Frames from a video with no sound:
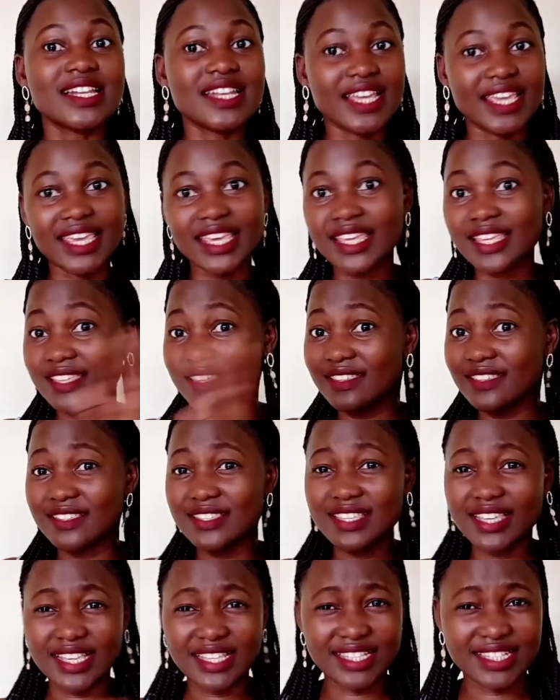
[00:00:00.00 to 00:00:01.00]
like,
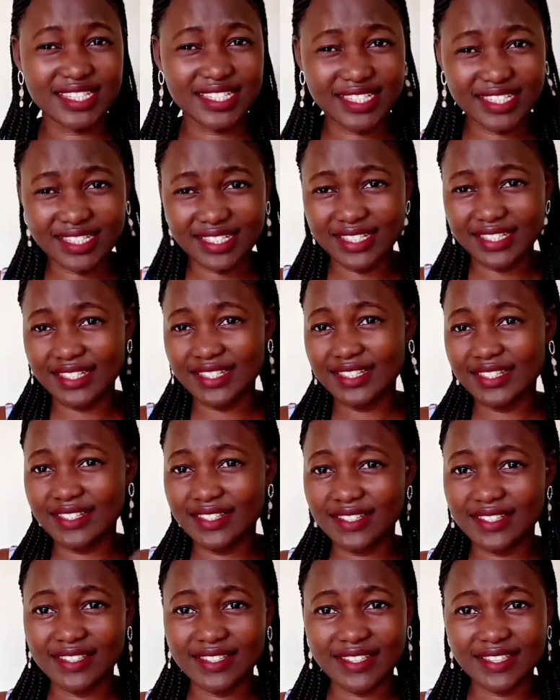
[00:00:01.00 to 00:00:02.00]
just
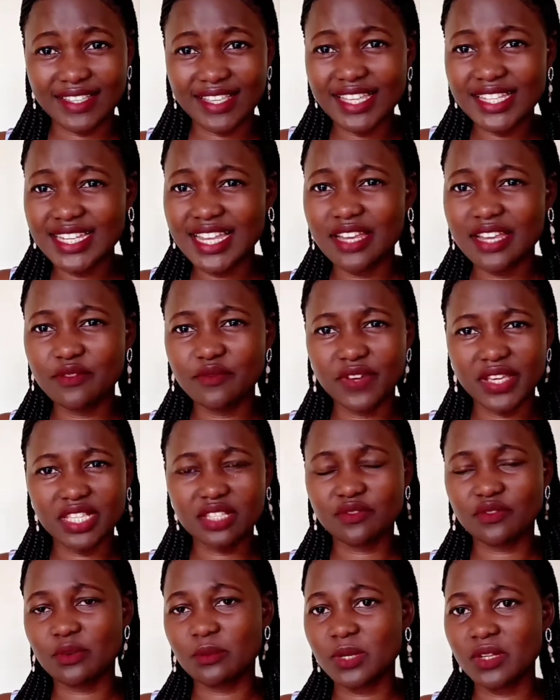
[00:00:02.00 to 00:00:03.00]
get
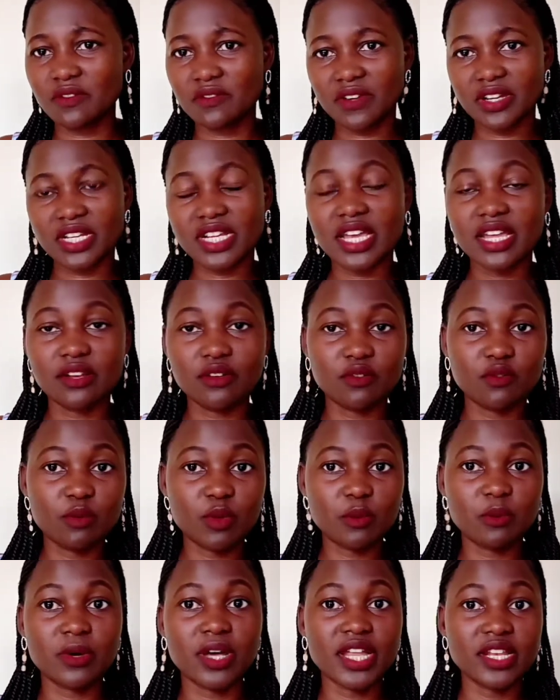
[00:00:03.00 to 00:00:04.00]
advice from different kind
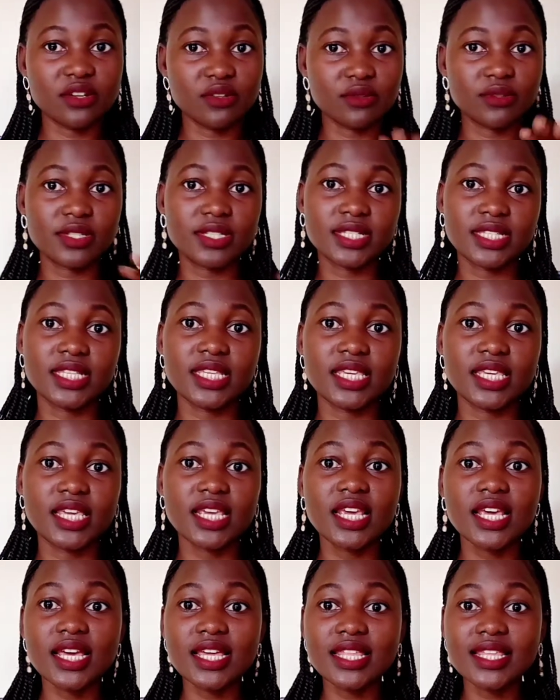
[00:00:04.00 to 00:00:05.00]
of people, and you'll
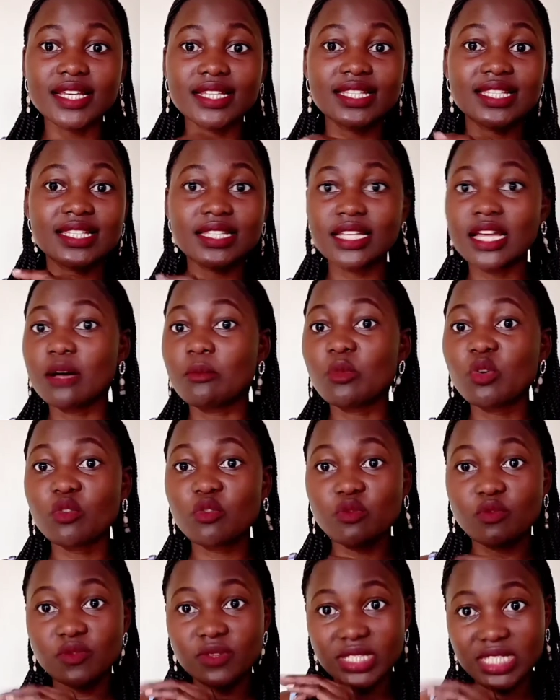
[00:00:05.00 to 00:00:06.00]
see that some
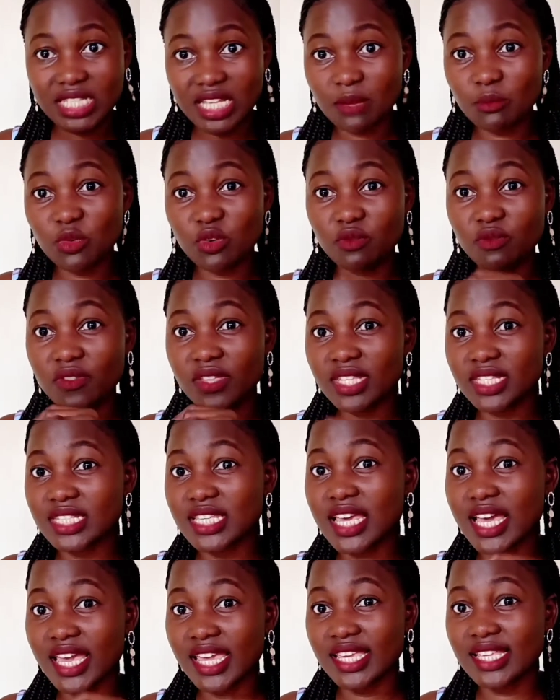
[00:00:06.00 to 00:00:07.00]
of
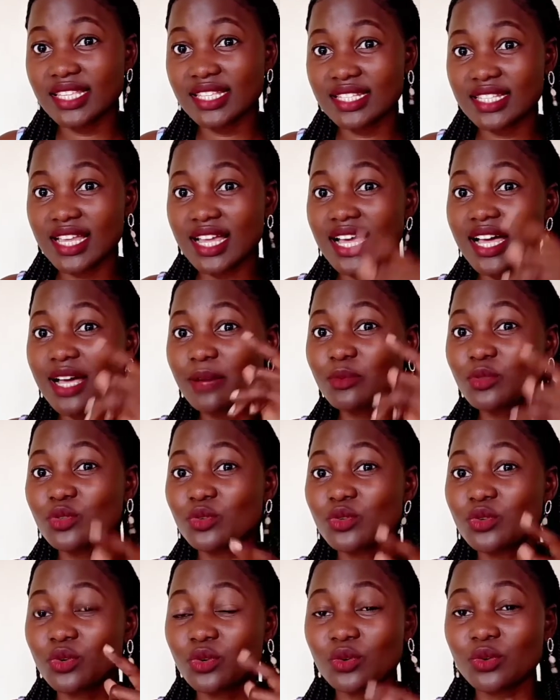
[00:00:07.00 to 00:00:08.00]
these guys are up
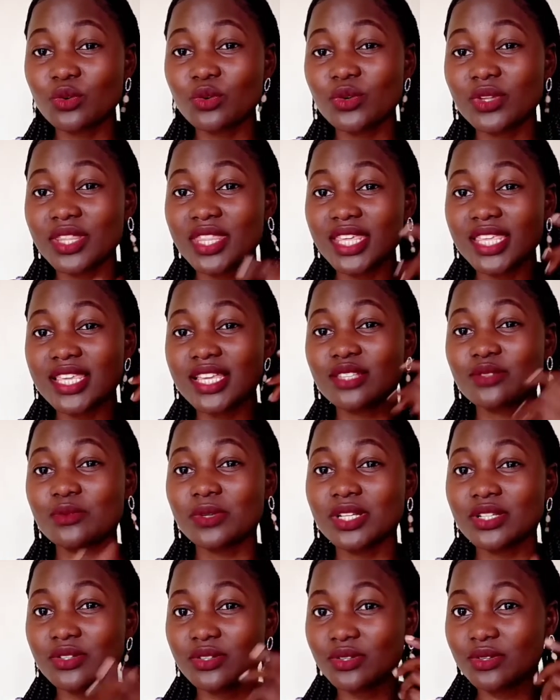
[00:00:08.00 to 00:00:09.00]
to no good. They
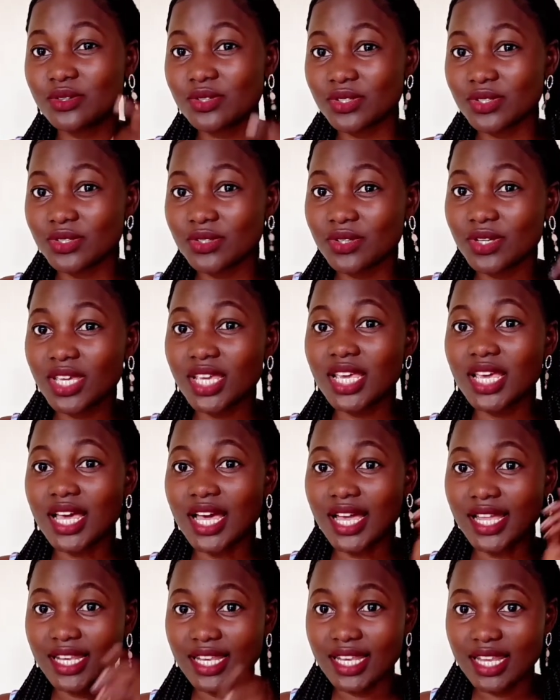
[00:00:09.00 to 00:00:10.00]
just want to use you
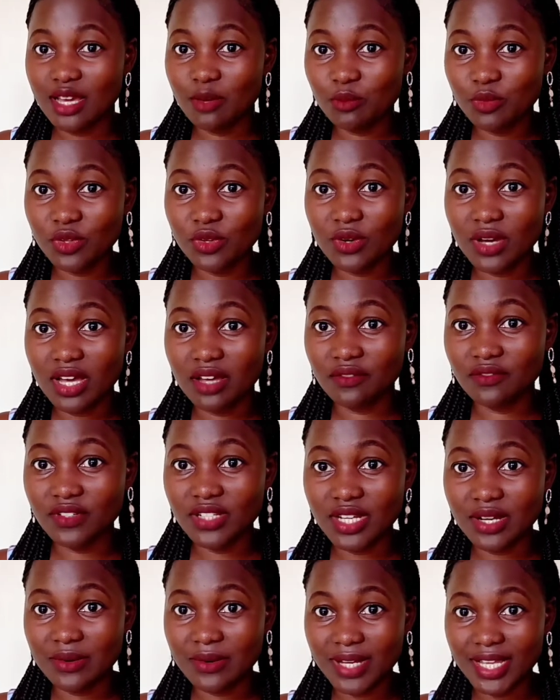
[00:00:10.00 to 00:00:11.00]
and dump you
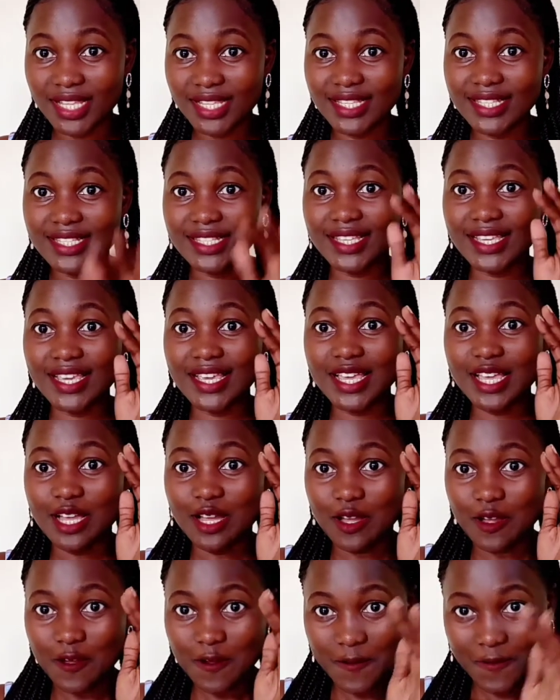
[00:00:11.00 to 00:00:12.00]
afterwards.
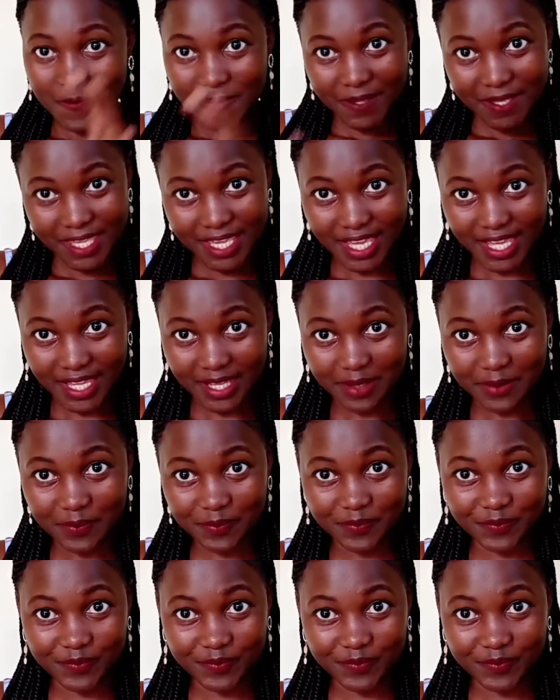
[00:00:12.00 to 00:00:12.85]
Yeah,